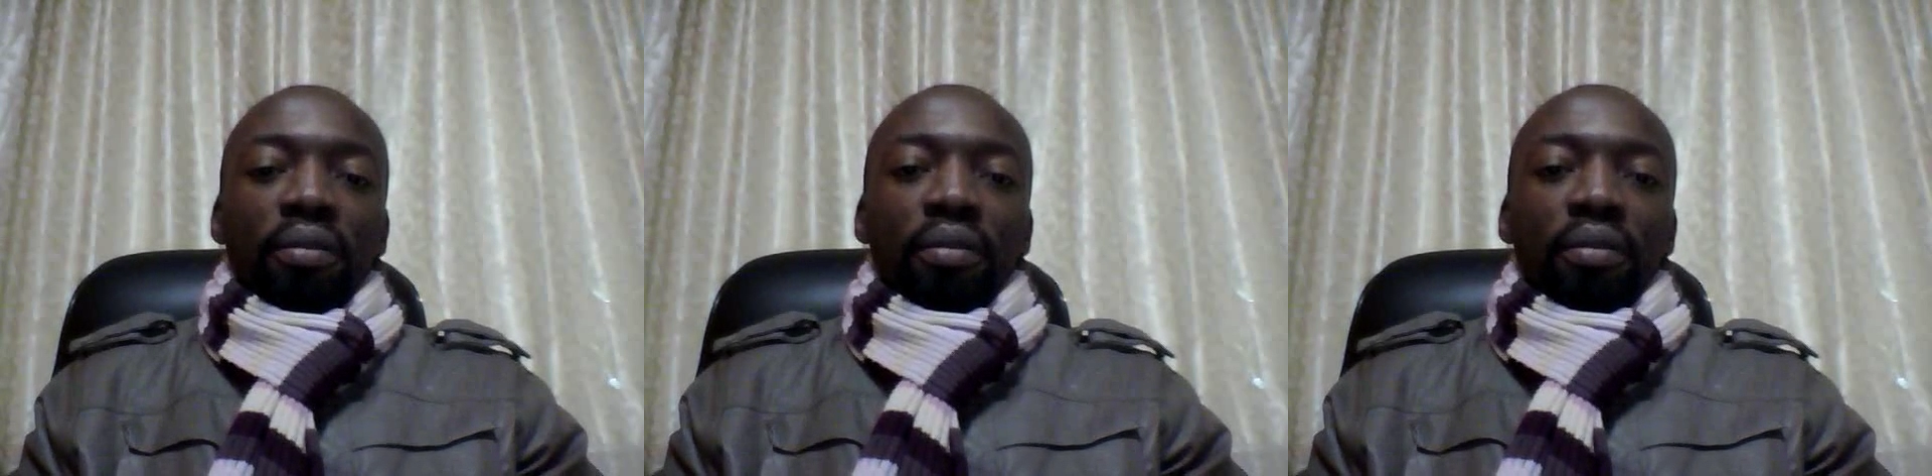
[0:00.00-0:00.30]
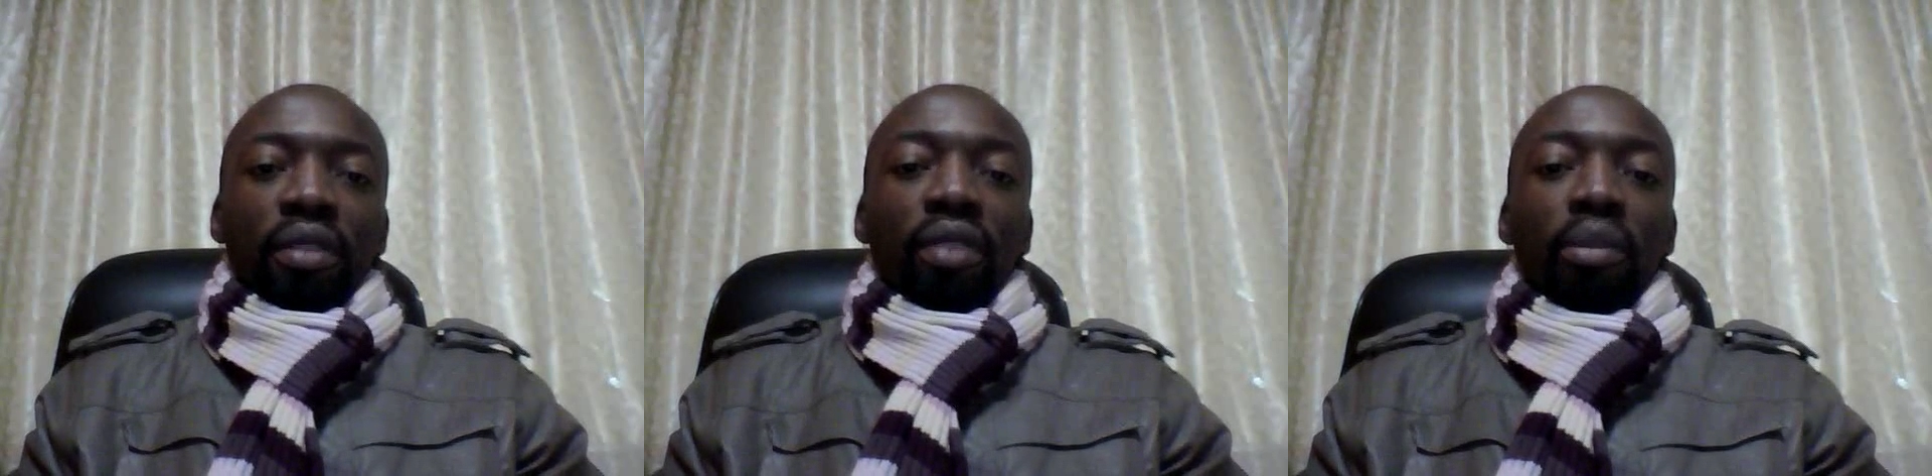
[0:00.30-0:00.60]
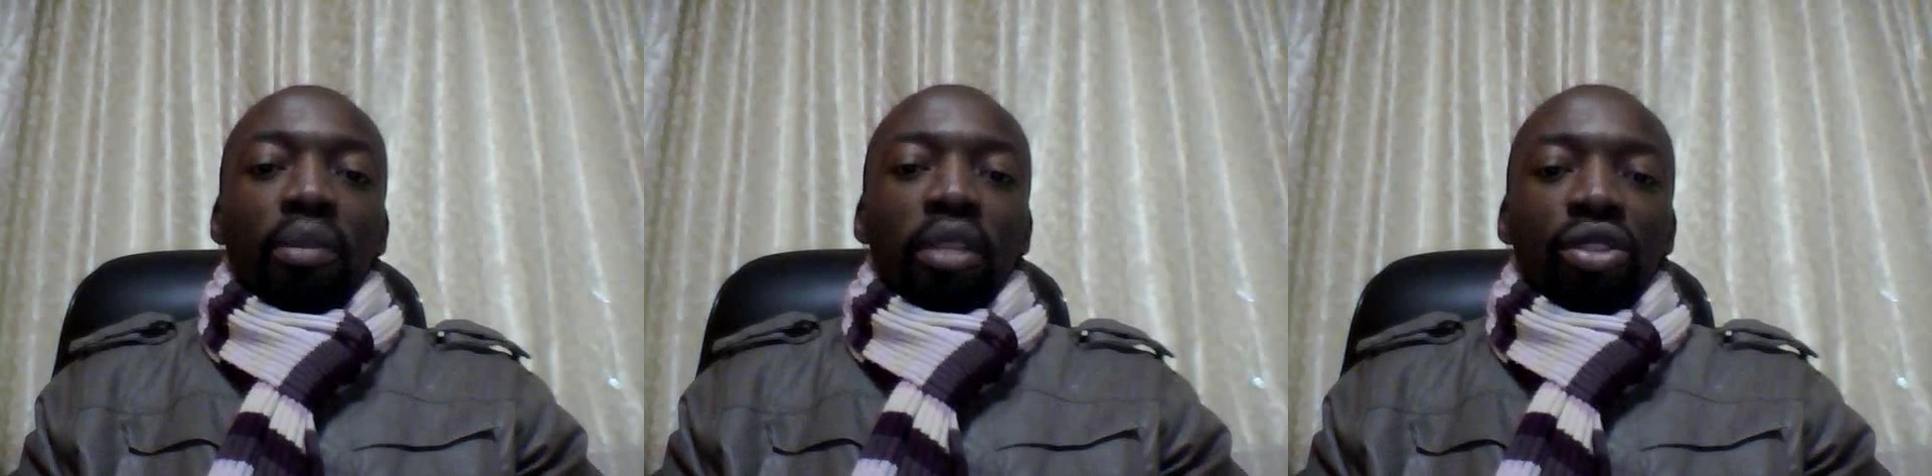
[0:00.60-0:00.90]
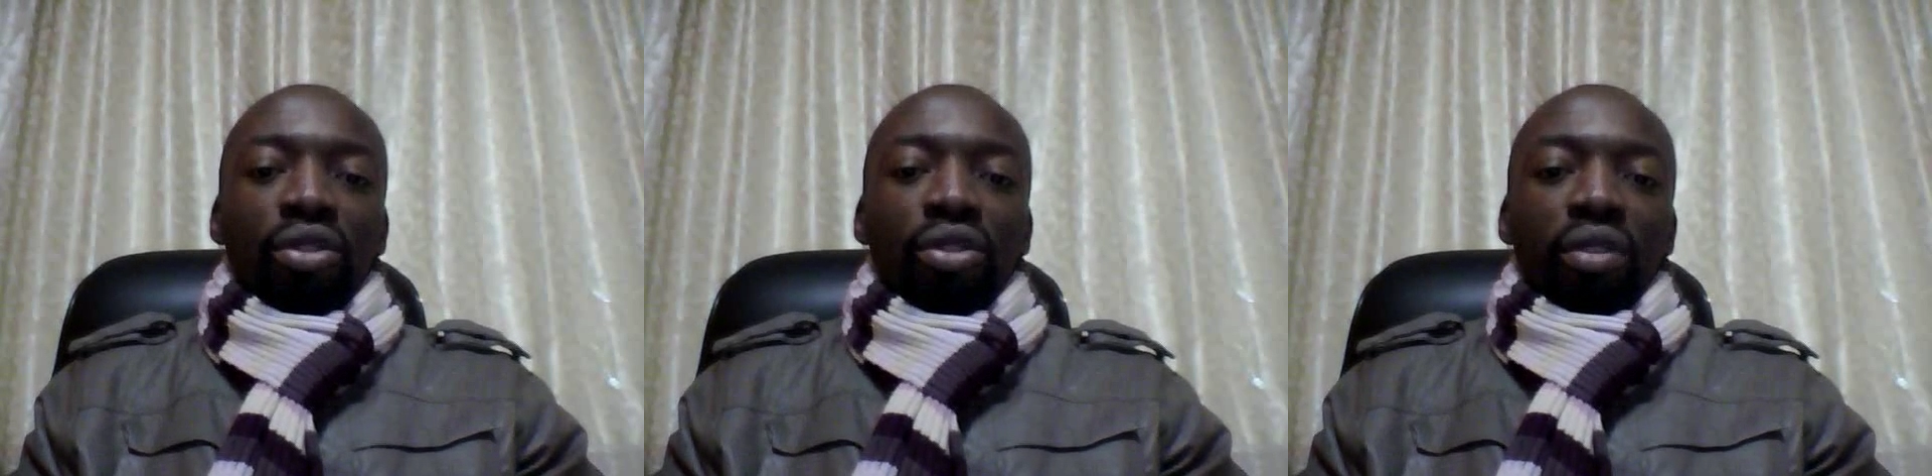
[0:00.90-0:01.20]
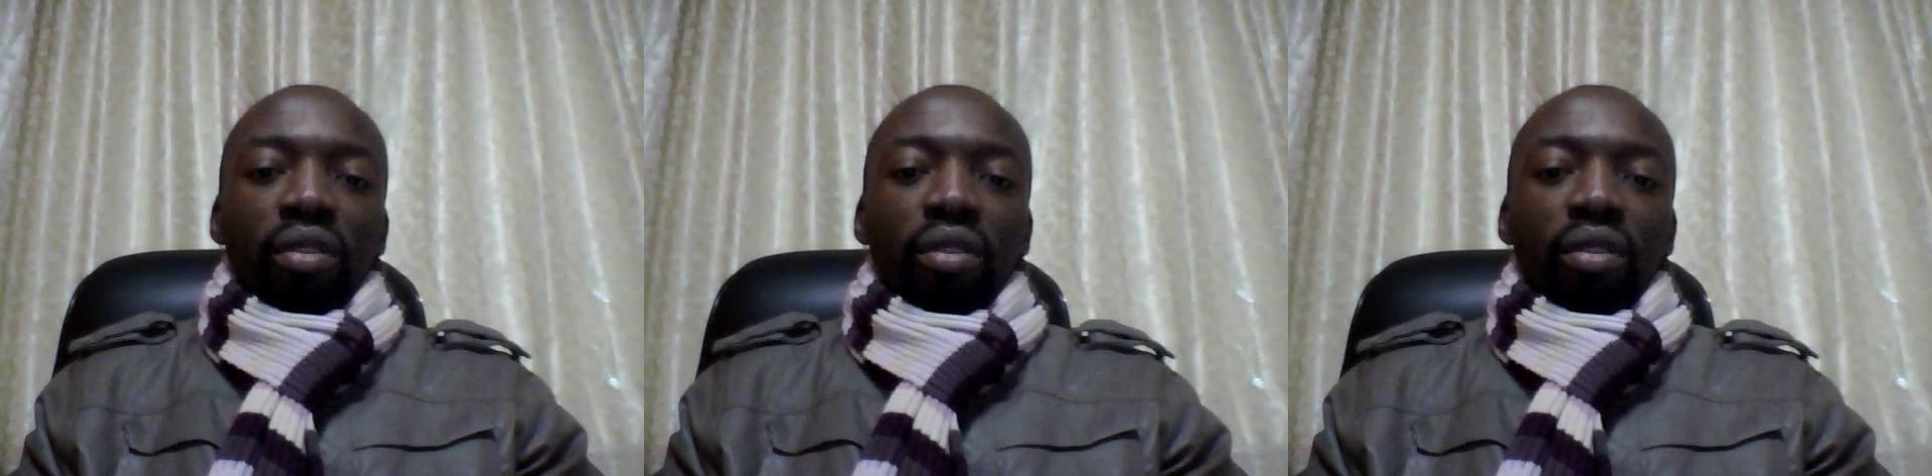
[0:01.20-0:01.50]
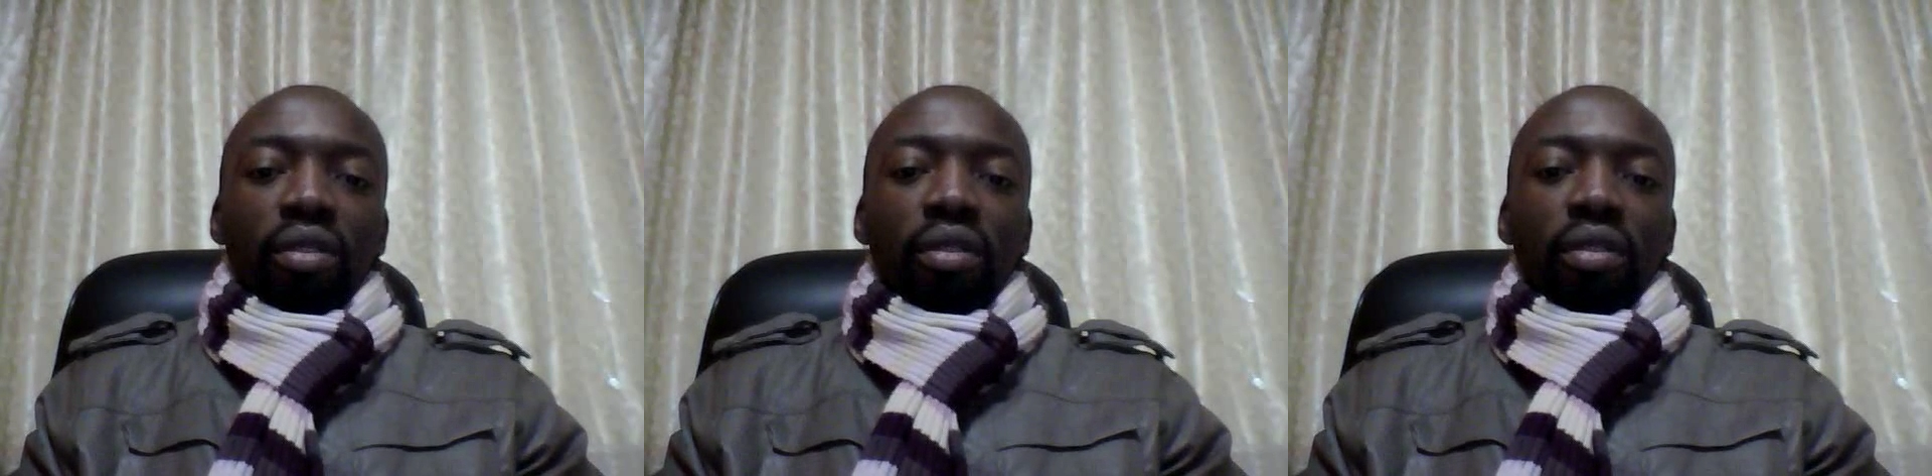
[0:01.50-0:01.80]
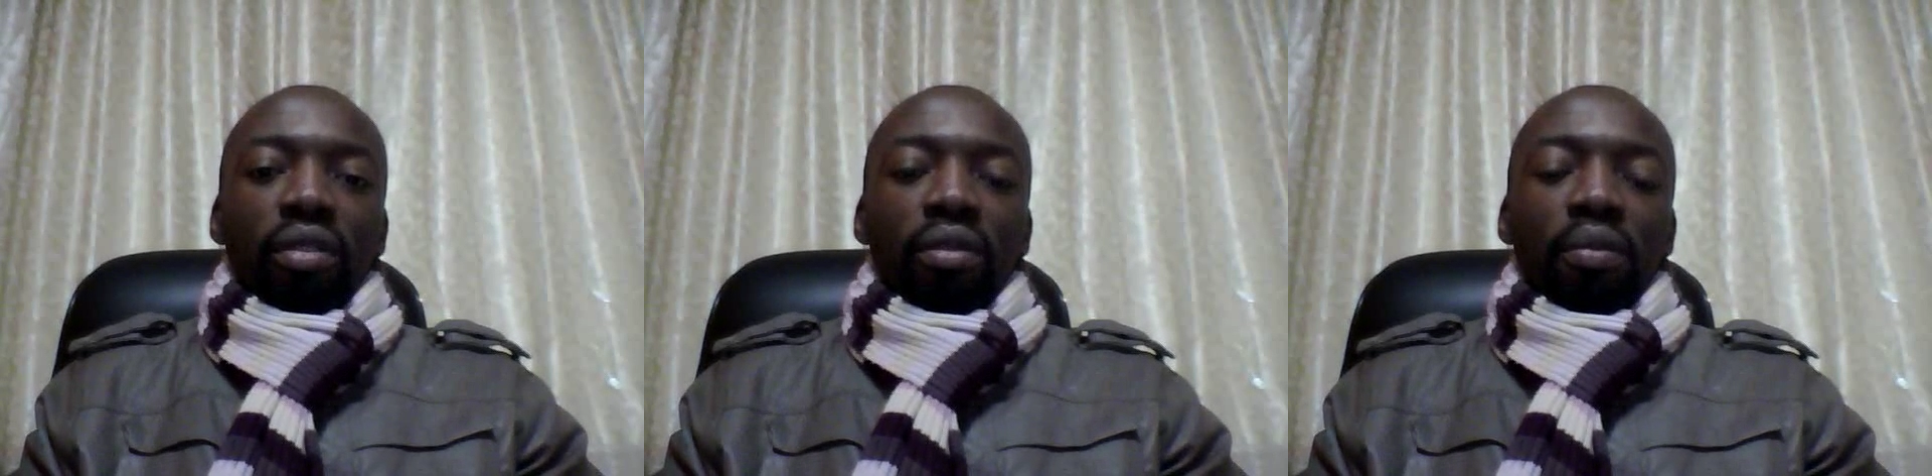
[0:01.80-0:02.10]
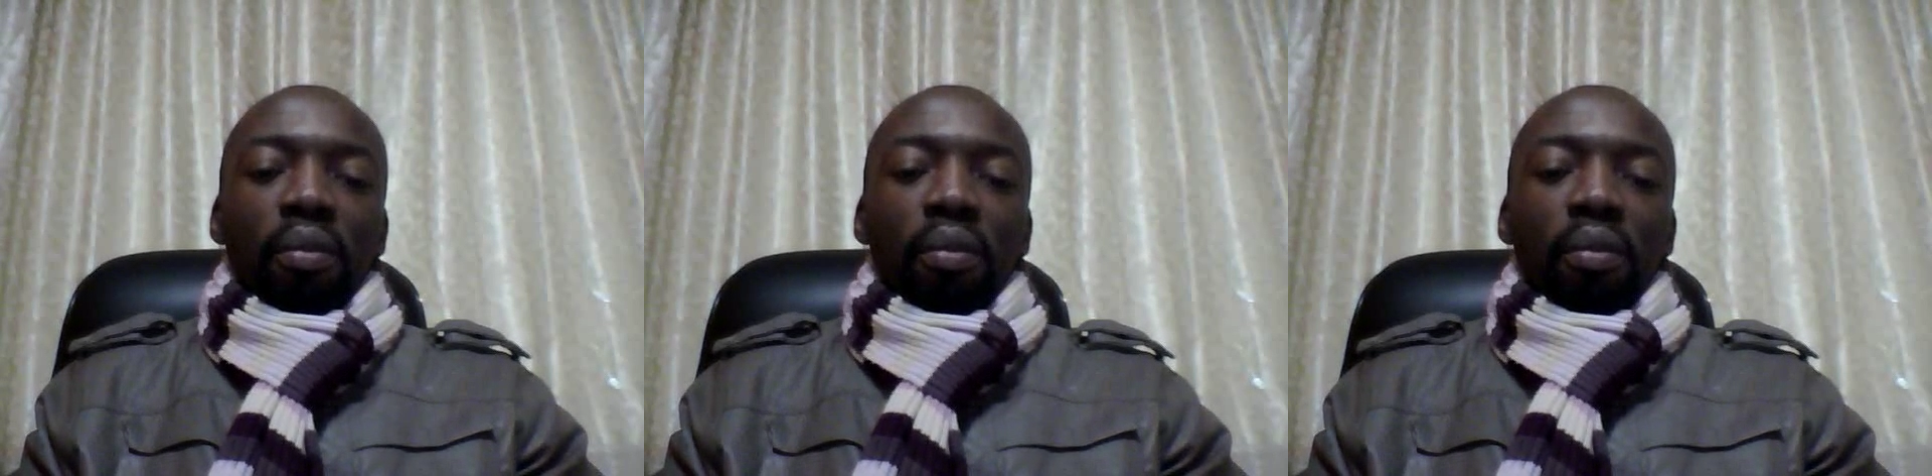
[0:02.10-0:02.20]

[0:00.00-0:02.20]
it is going to add more